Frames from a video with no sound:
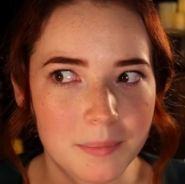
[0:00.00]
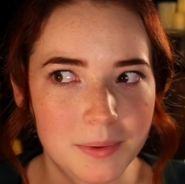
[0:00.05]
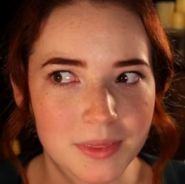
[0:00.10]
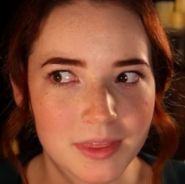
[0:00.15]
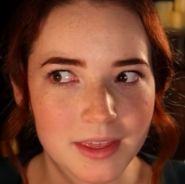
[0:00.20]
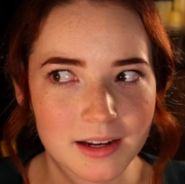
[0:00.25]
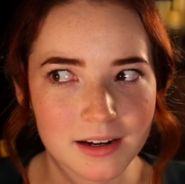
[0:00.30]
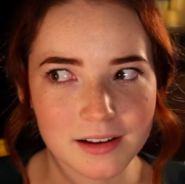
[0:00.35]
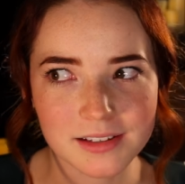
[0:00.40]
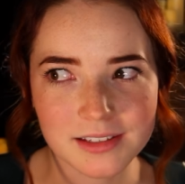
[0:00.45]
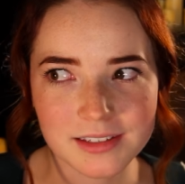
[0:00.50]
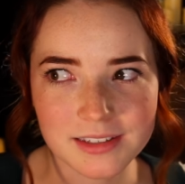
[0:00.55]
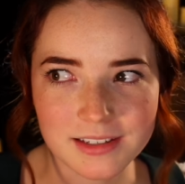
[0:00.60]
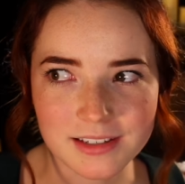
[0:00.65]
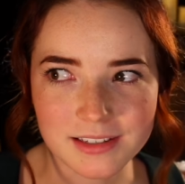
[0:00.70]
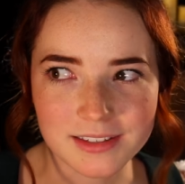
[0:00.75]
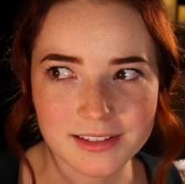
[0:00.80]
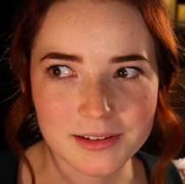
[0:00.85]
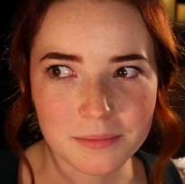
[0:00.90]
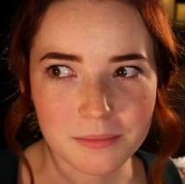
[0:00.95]
but then I'll
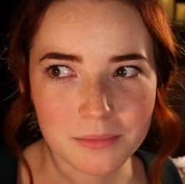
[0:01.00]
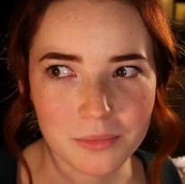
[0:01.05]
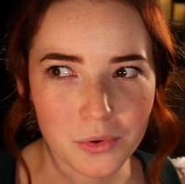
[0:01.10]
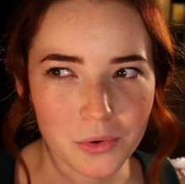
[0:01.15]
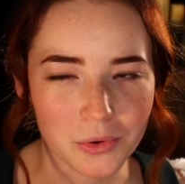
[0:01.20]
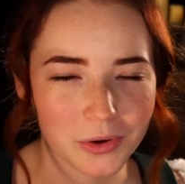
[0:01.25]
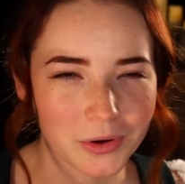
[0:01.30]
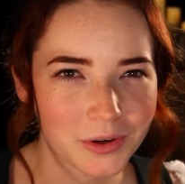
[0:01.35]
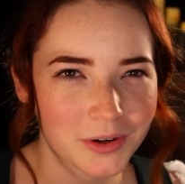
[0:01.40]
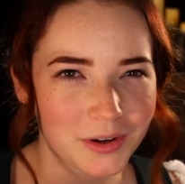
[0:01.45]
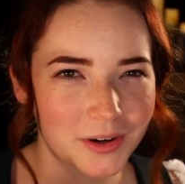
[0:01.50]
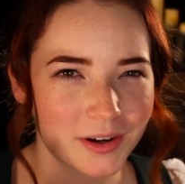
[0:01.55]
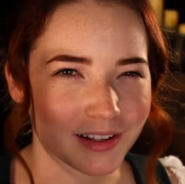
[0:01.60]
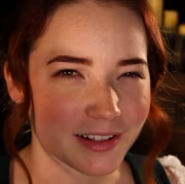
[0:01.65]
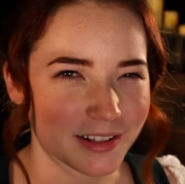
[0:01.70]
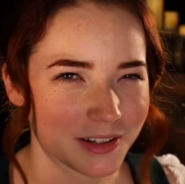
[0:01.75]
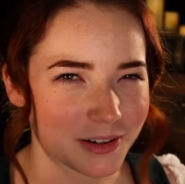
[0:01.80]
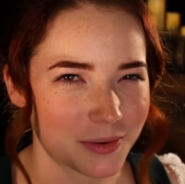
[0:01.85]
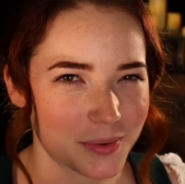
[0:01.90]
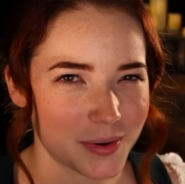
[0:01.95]
see some more
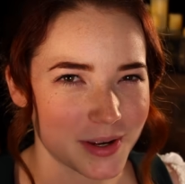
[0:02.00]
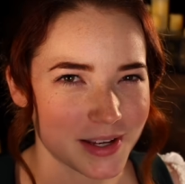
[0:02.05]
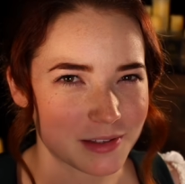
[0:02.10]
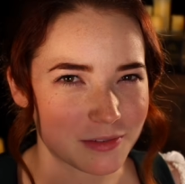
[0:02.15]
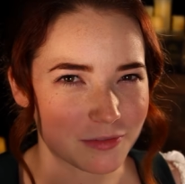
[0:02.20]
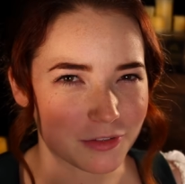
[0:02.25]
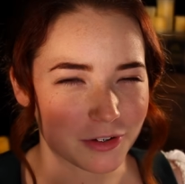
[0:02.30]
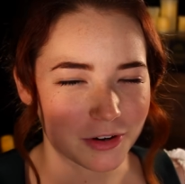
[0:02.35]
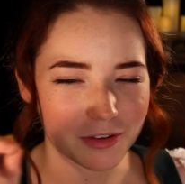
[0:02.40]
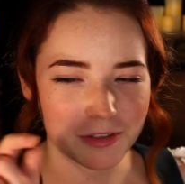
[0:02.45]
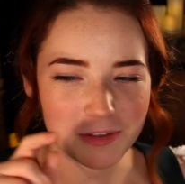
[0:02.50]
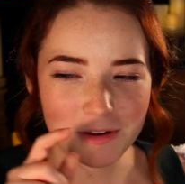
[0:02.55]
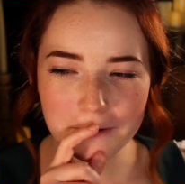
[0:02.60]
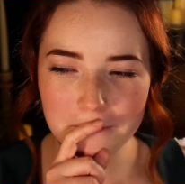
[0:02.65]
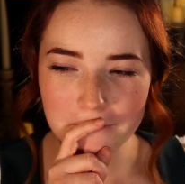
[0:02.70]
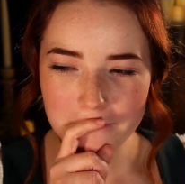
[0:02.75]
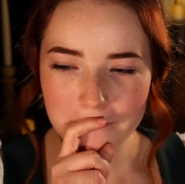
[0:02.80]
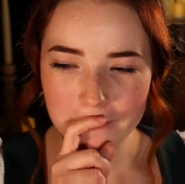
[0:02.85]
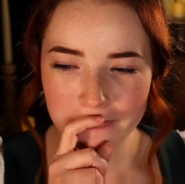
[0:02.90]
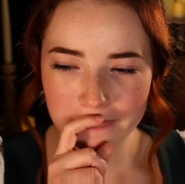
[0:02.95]
a little ways
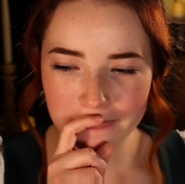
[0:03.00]
further,